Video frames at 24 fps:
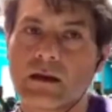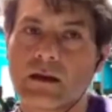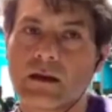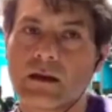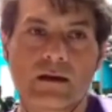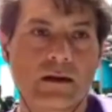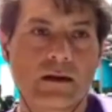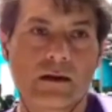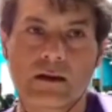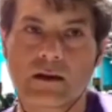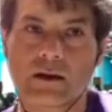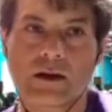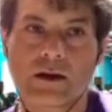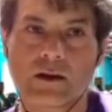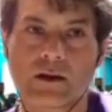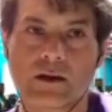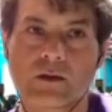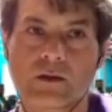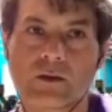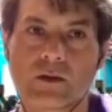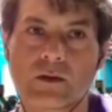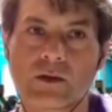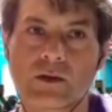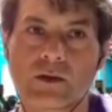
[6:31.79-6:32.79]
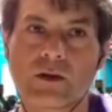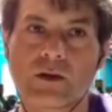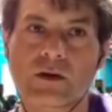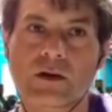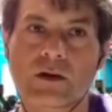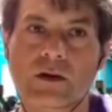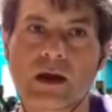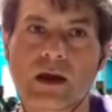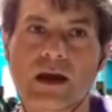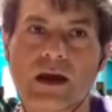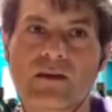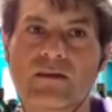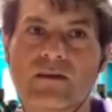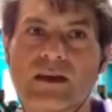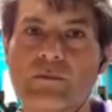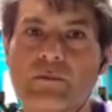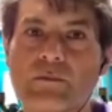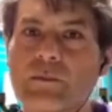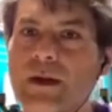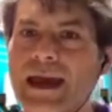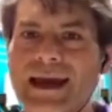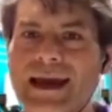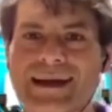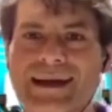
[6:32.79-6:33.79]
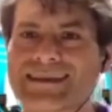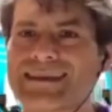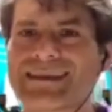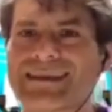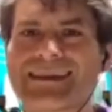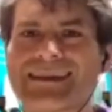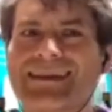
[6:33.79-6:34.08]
you could have impacts that